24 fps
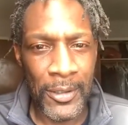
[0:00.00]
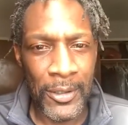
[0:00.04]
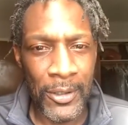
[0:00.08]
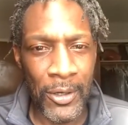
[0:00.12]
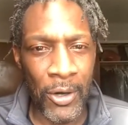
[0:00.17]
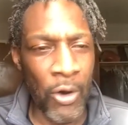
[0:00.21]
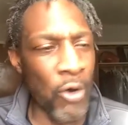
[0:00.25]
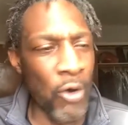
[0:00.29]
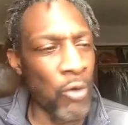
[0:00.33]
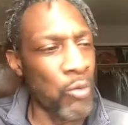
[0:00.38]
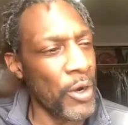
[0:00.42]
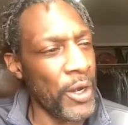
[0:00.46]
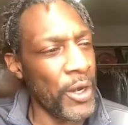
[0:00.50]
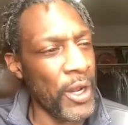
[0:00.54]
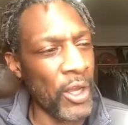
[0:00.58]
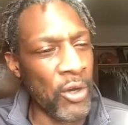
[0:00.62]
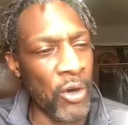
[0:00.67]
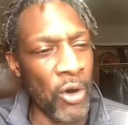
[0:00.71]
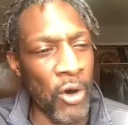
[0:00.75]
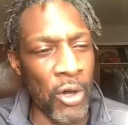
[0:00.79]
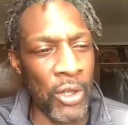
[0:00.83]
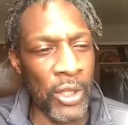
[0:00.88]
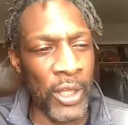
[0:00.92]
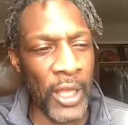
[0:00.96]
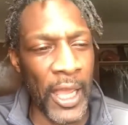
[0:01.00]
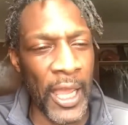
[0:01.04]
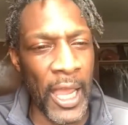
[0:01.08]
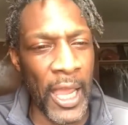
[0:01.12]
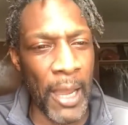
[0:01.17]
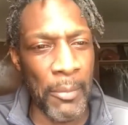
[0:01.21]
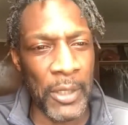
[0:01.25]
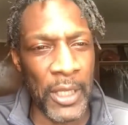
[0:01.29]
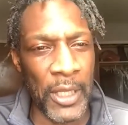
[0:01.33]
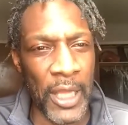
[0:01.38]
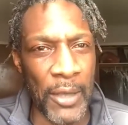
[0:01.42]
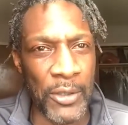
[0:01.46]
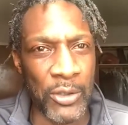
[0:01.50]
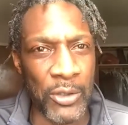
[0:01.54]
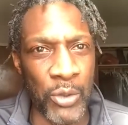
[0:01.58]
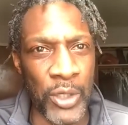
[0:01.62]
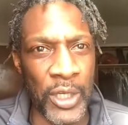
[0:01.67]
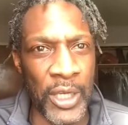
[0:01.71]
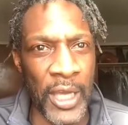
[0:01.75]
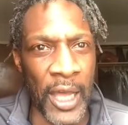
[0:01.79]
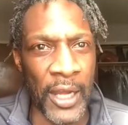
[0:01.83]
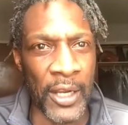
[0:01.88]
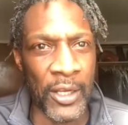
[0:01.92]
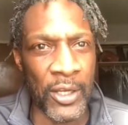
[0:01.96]
Oh, when they call the ambulance,
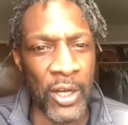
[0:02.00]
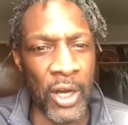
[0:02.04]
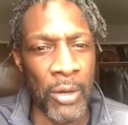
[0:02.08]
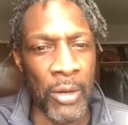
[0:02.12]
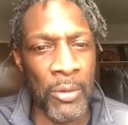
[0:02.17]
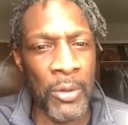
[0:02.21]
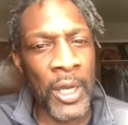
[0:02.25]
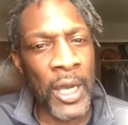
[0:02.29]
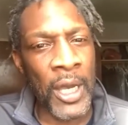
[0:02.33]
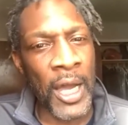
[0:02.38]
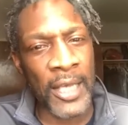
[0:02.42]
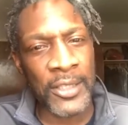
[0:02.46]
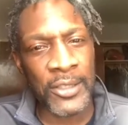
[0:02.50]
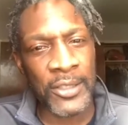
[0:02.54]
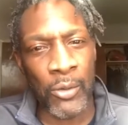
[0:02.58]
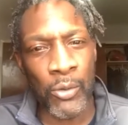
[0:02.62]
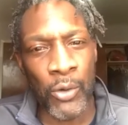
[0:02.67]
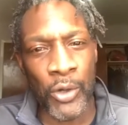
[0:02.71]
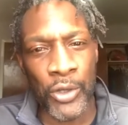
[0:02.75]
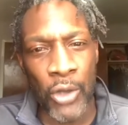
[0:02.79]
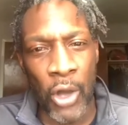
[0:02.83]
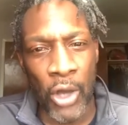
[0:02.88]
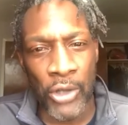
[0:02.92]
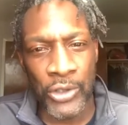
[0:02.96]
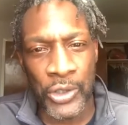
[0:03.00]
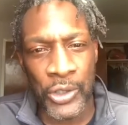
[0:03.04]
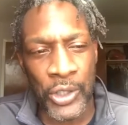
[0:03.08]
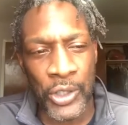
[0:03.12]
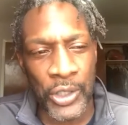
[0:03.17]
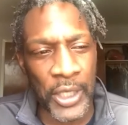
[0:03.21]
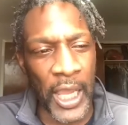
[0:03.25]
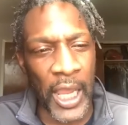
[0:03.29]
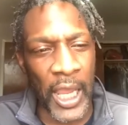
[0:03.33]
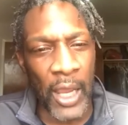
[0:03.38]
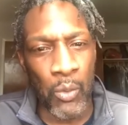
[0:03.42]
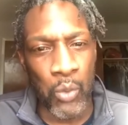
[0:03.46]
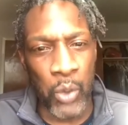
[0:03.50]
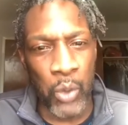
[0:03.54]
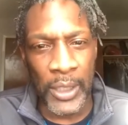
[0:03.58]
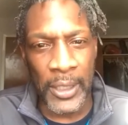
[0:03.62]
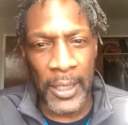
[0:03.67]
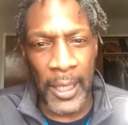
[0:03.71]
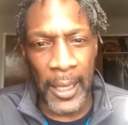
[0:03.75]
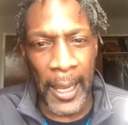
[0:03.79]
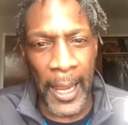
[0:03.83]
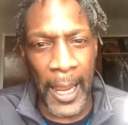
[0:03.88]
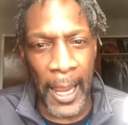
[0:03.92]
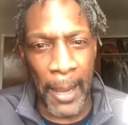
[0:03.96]
we got to come. I said, well, y'all should have came with
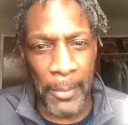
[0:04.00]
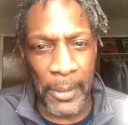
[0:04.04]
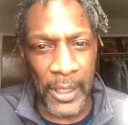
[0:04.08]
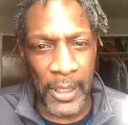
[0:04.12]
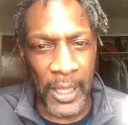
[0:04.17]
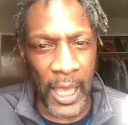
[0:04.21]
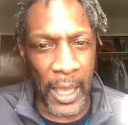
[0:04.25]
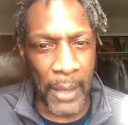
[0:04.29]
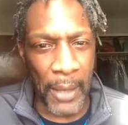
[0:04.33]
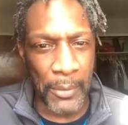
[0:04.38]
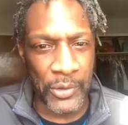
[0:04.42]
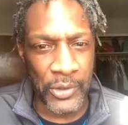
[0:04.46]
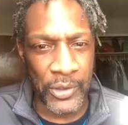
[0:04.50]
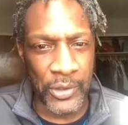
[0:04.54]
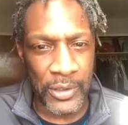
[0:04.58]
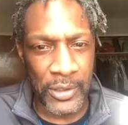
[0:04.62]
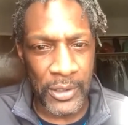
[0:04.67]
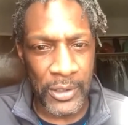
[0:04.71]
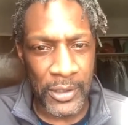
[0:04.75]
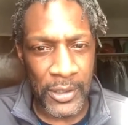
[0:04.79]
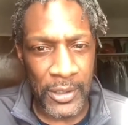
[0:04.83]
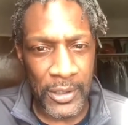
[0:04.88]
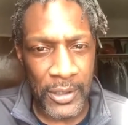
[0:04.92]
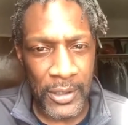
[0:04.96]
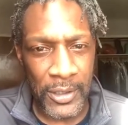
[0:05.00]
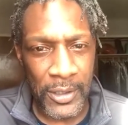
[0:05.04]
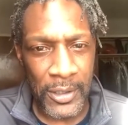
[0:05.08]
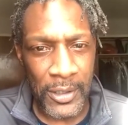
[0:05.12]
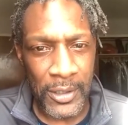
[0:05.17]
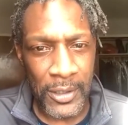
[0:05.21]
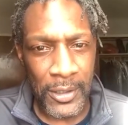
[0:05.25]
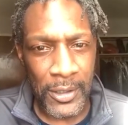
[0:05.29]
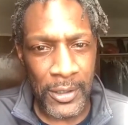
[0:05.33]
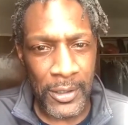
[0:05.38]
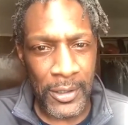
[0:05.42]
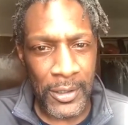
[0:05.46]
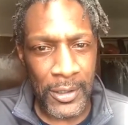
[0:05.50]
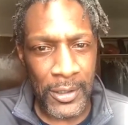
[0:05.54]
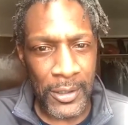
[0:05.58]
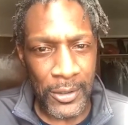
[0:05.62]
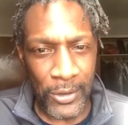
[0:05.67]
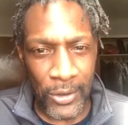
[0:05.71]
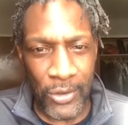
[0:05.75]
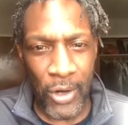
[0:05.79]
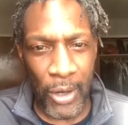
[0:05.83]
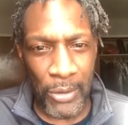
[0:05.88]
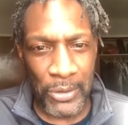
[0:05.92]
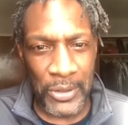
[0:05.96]
the ambulance.
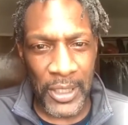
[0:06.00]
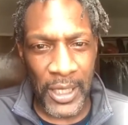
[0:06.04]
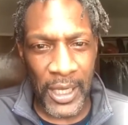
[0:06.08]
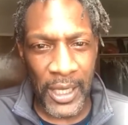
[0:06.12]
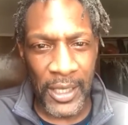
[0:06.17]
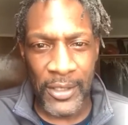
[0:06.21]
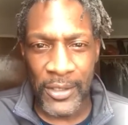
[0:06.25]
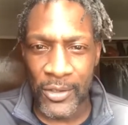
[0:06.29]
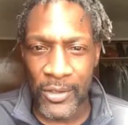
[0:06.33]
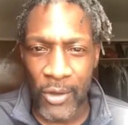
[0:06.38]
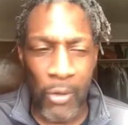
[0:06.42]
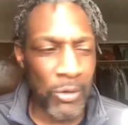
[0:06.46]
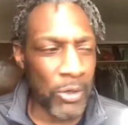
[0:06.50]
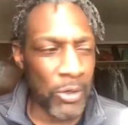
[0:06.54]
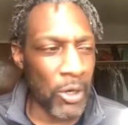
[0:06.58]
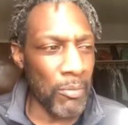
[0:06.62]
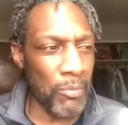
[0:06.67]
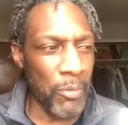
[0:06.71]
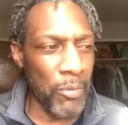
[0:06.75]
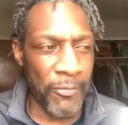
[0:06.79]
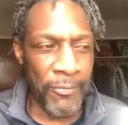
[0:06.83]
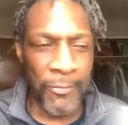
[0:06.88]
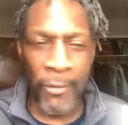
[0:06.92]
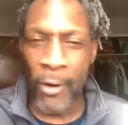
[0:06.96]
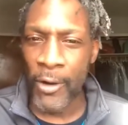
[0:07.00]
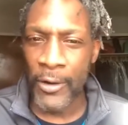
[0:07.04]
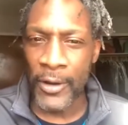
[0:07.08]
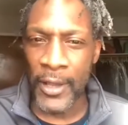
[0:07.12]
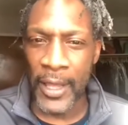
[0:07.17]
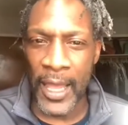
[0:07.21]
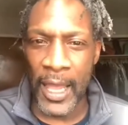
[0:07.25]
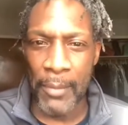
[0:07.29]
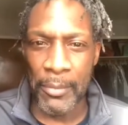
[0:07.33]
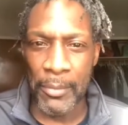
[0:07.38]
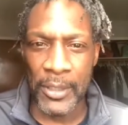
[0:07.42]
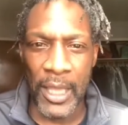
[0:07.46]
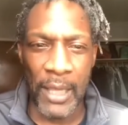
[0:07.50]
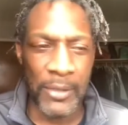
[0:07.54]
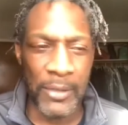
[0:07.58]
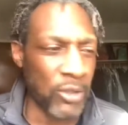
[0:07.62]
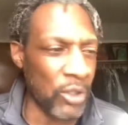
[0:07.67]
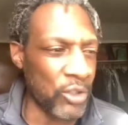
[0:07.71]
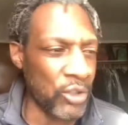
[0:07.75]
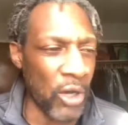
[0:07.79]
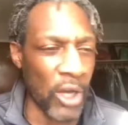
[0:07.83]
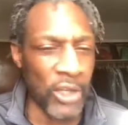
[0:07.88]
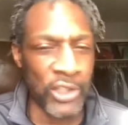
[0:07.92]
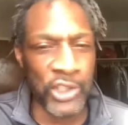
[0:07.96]
You know what I'm saying? Don't come before the ambulance
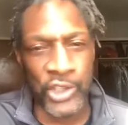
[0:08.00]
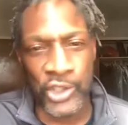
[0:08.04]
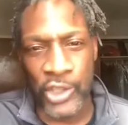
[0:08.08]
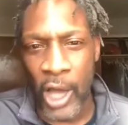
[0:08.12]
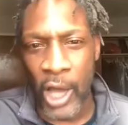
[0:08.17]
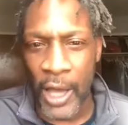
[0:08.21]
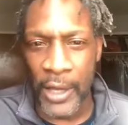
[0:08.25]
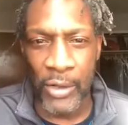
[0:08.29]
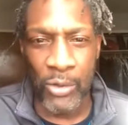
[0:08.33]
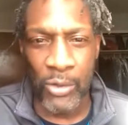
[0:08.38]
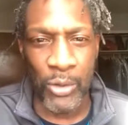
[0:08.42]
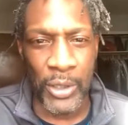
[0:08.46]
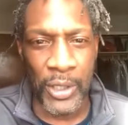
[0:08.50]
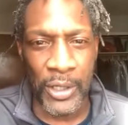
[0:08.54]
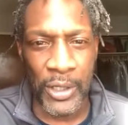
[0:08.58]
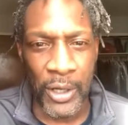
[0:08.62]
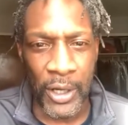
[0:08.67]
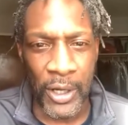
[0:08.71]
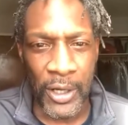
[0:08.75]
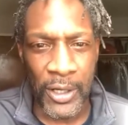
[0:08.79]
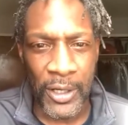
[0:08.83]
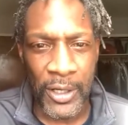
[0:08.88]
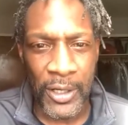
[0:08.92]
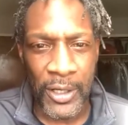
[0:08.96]
because y'all started with her.